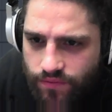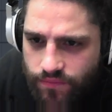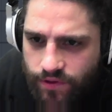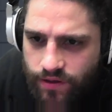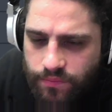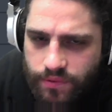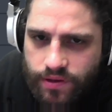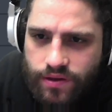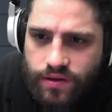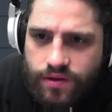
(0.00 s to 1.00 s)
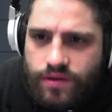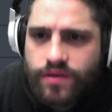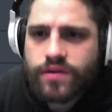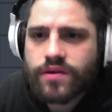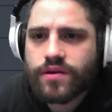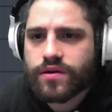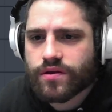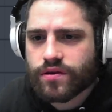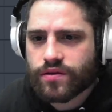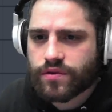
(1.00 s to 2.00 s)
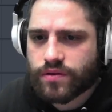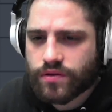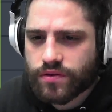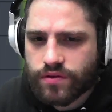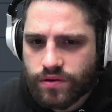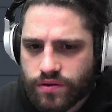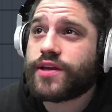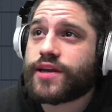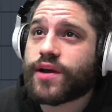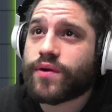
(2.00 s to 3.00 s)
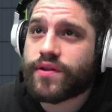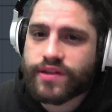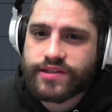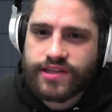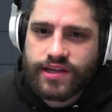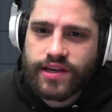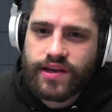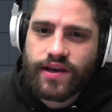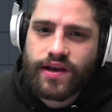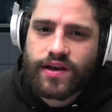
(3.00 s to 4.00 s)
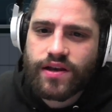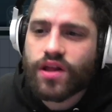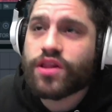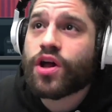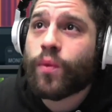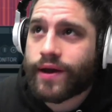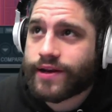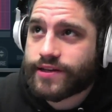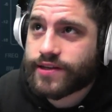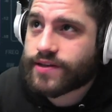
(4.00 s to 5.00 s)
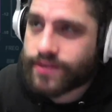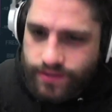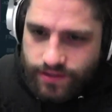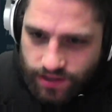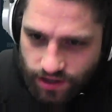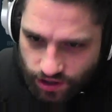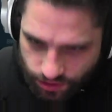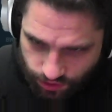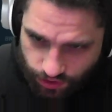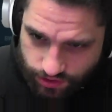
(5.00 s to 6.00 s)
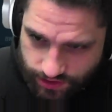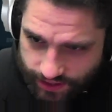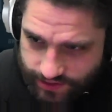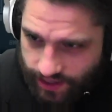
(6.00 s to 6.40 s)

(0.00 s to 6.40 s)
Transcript: Maybe. Get rid of this low end because we're using that as a high